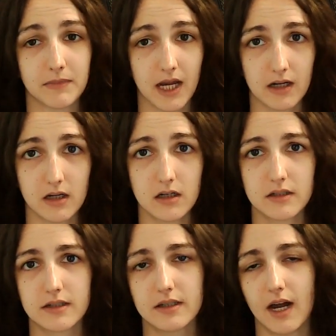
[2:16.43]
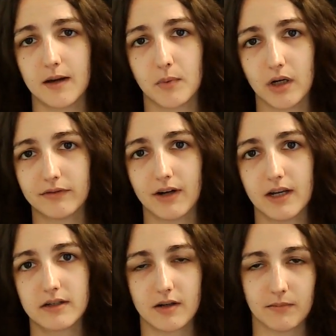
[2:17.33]
some dialogues, I
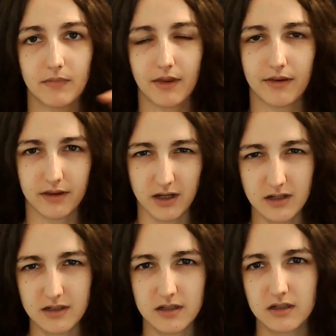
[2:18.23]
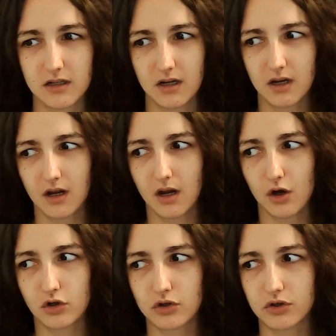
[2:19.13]
modified some things,
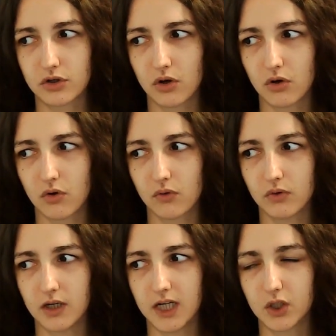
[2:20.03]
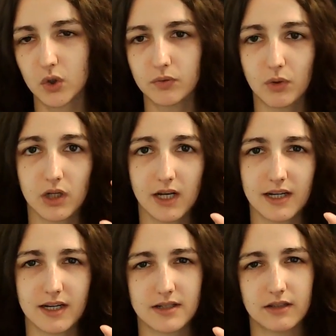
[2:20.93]
so it could work
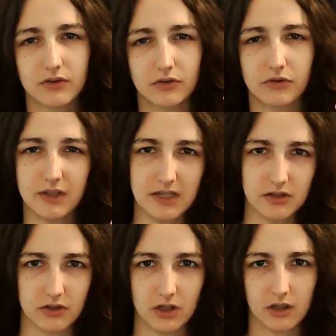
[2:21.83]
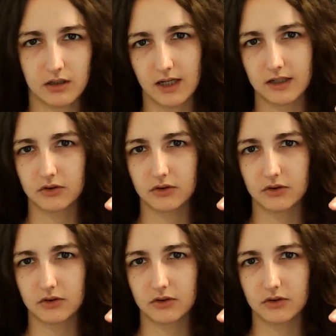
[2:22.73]
like as a teaser.